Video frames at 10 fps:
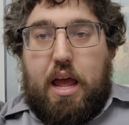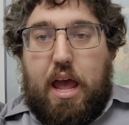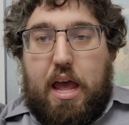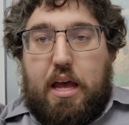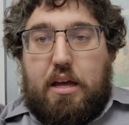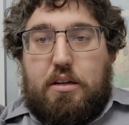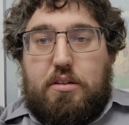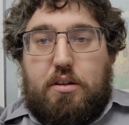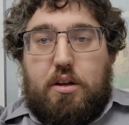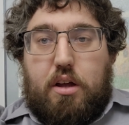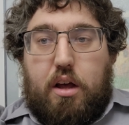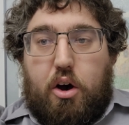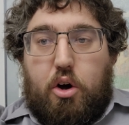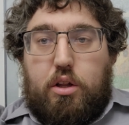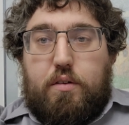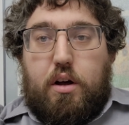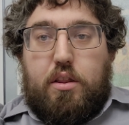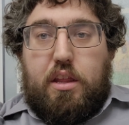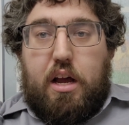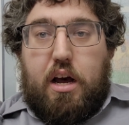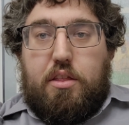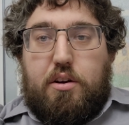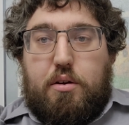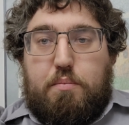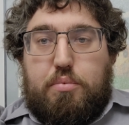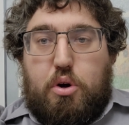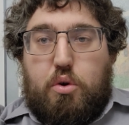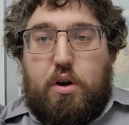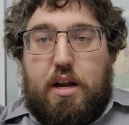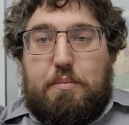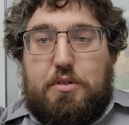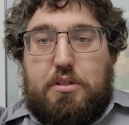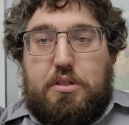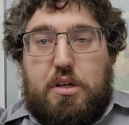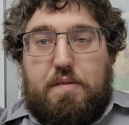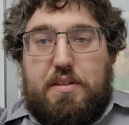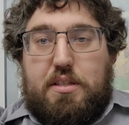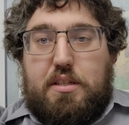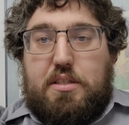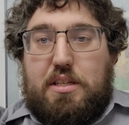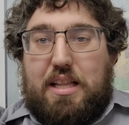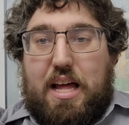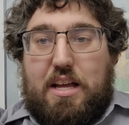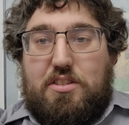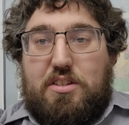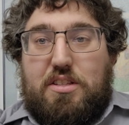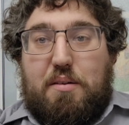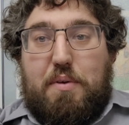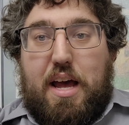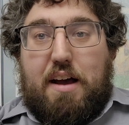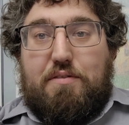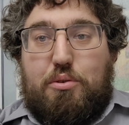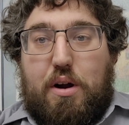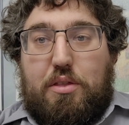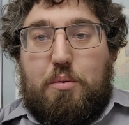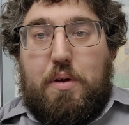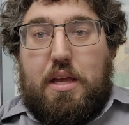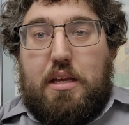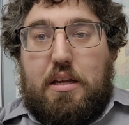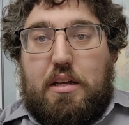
and all the other programs, services, classes that we have throughout the week.